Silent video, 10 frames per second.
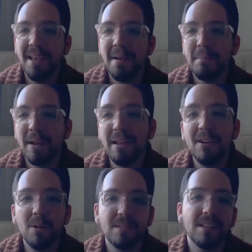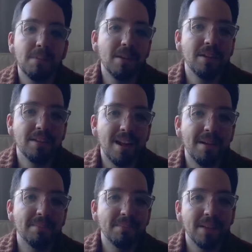But I know it's going to be a good
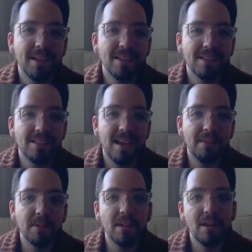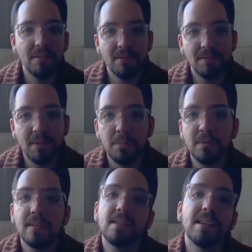time because I really love
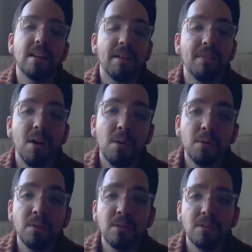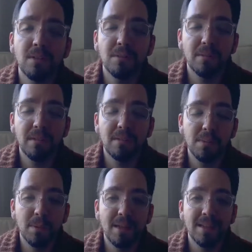Rumpelstiltskin. I love the owner. She's really
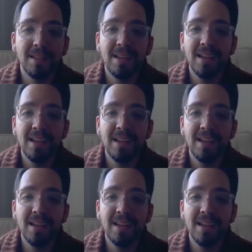sweet.